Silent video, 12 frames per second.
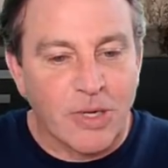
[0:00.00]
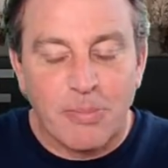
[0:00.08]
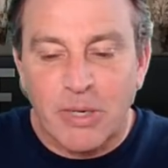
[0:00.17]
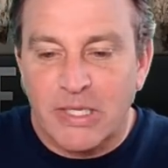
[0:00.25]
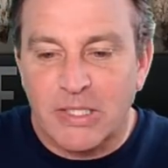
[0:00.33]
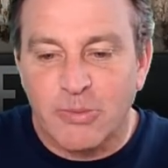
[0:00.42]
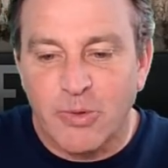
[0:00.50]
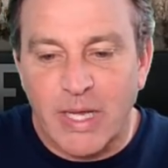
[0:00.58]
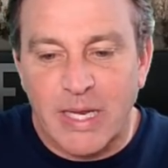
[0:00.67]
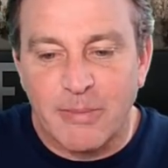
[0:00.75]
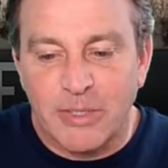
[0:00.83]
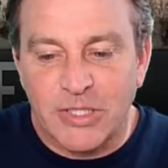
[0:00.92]
So I put in
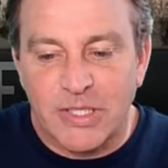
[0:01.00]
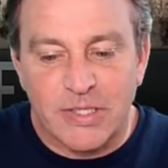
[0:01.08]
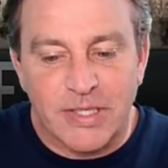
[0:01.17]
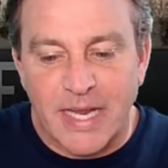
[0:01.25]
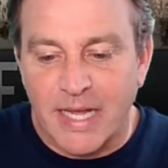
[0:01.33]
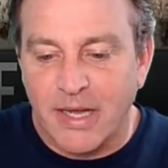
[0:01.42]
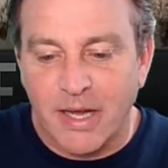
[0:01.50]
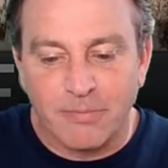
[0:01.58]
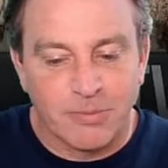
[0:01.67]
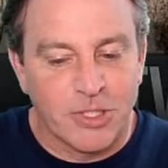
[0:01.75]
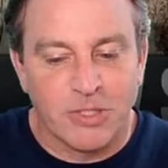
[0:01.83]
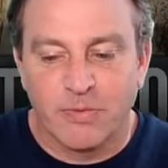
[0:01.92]
some great images that I
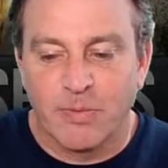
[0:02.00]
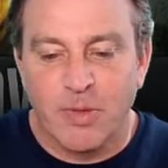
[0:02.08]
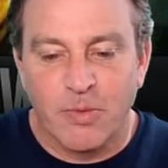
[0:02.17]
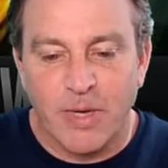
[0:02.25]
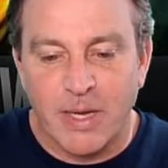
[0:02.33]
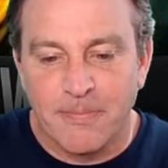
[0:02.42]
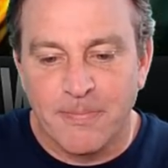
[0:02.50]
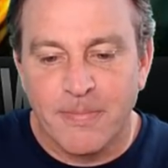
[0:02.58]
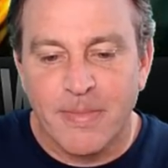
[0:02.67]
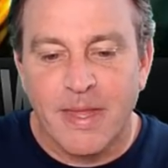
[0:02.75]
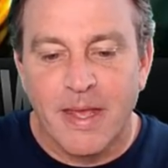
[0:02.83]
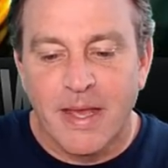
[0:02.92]
got just from the
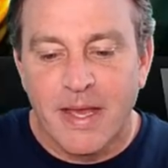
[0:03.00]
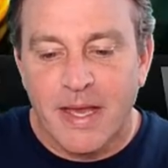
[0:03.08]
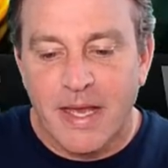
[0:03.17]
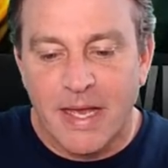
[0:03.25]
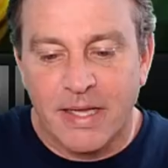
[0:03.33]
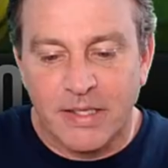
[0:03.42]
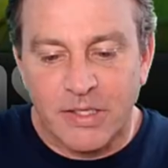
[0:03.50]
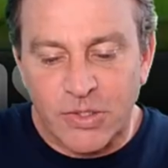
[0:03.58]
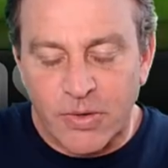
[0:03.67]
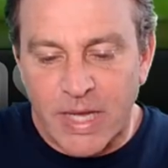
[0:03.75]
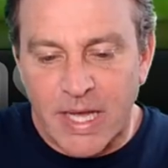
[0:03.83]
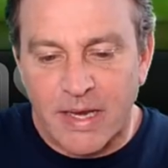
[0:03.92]
web. And
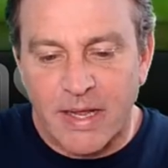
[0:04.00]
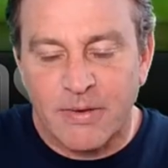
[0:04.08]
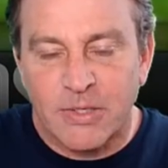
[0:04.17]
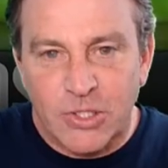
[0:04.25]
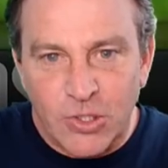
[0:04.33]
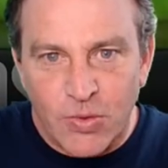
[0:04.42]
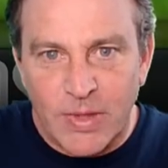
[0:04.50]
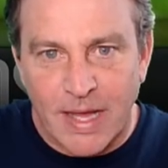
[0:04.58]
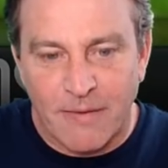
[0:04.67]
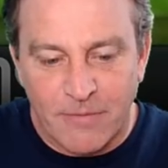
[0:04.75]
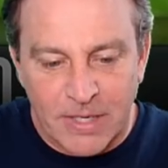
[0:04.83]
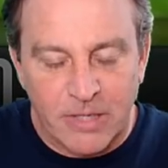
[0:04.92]
let's go ahead and
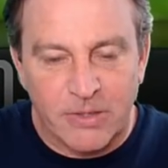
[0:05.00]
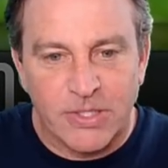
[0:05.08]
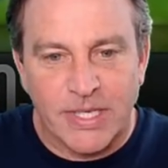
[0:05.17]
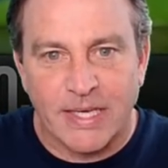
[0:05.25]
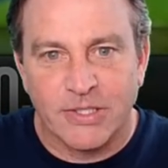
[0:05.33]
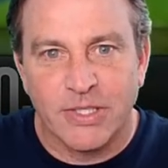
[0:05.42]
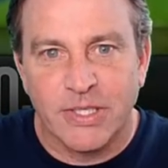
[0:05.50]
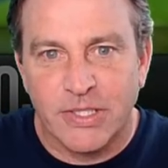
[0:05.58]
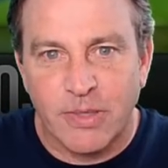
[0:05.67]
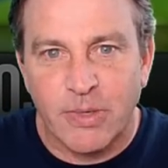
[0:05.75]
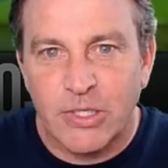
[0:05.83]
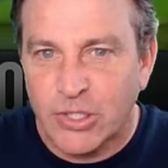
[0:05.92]
do that video
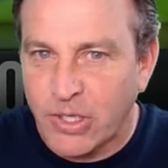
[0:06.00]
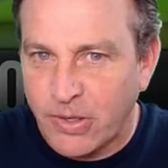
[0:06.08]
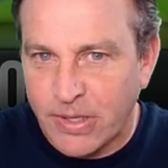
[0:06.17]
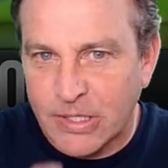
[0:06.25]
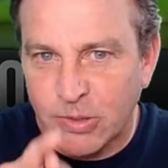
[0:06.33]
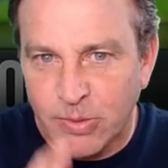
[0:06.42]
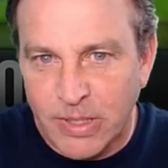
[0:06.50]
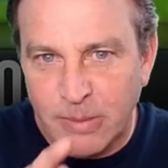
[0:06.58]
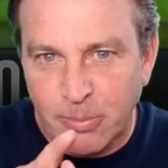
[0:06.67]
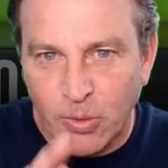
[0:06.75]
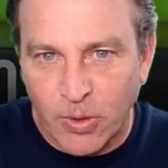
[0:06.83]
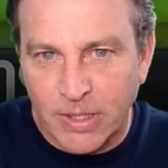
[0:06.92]
section because I want to show you that's
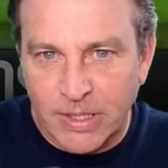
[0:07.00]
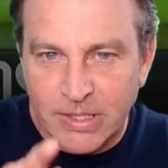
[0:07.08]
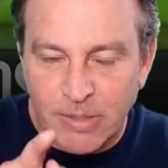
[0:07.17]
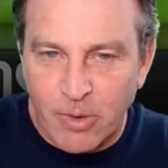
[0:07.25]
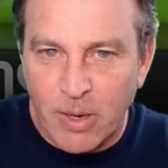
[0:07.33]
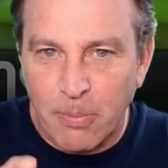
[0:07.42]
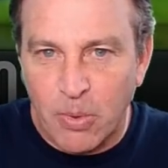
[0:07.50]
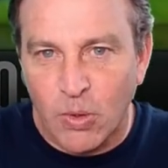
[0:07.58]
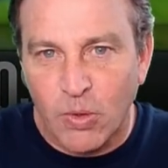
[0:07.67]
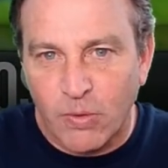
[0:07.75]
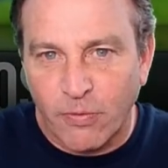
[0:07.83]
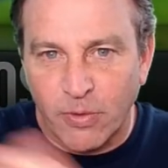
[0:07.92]
really important because I want to
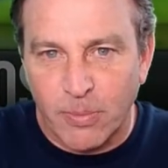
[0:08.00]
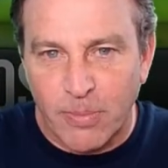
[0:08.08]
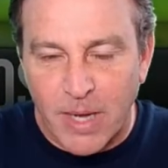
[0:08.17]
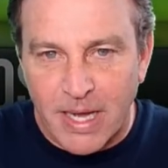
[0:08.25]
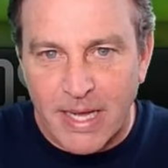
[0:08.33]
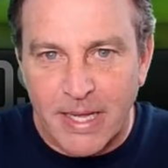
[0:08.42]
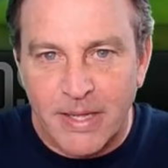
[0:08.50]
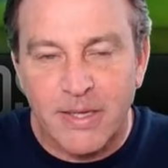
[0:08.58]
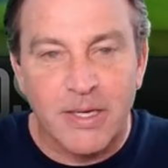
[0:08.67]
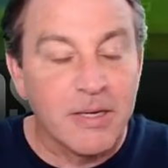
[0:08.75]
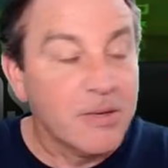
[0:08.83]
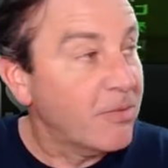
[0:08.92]
pull from
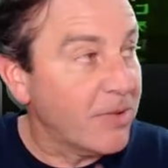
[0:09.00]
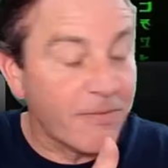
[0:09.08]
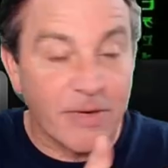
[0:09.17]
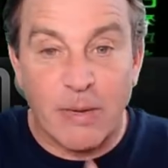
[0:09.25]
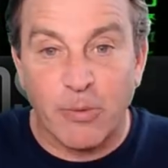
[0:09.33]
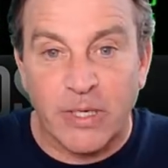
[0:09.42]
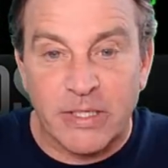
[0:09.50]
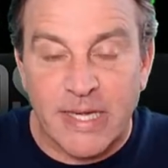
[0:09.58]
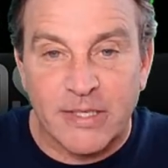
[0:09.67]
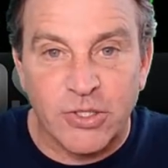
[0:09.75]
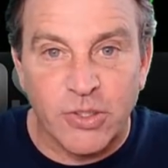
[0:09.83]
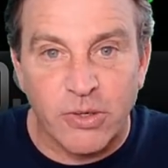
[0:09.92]
my, well, I have a
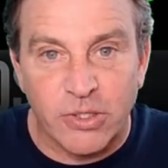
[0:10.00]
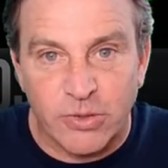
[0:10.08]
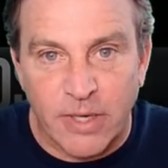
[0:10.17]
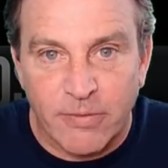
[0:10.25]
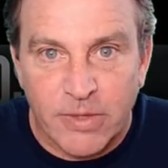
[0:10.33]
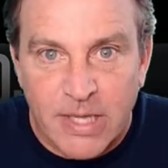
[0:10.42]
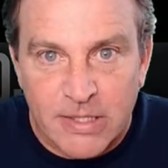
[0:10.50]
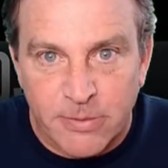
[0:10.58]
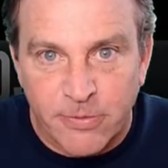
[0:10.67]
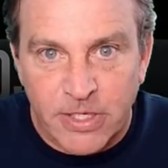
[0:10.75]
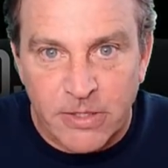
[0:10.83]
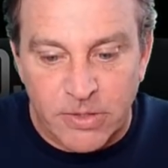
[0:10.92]
network attached storage drive with
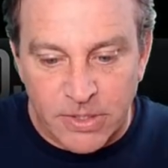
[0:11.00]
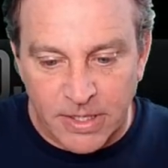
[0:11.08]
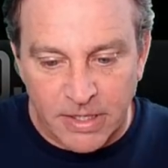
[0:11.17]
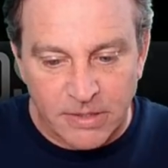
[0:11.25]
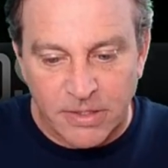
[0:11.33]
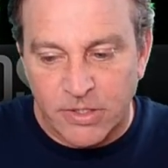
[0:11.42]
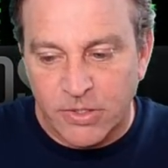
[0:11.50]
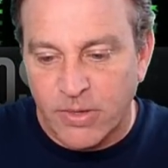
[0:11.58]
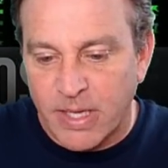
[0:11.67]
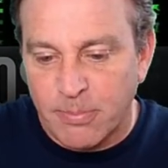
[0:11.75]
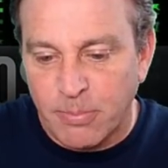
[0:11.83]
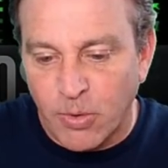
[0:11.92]
lots of videos on it.
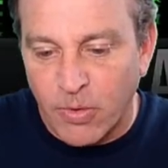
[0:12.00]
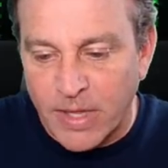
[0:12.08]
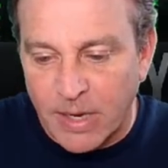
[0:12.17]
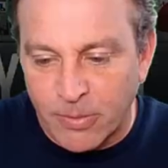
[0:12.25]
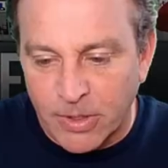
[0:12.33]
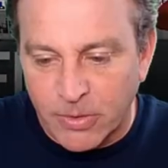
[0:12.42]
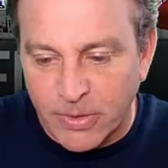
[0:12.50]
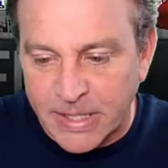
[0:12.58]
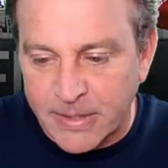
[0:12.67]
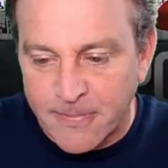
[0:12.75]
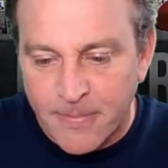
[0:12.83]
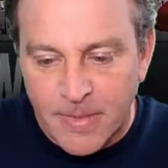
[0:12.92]
Let's go and pull that real
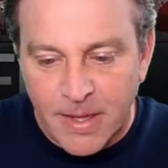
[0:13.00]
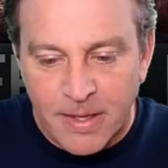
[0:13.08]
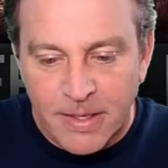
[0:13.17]
quick.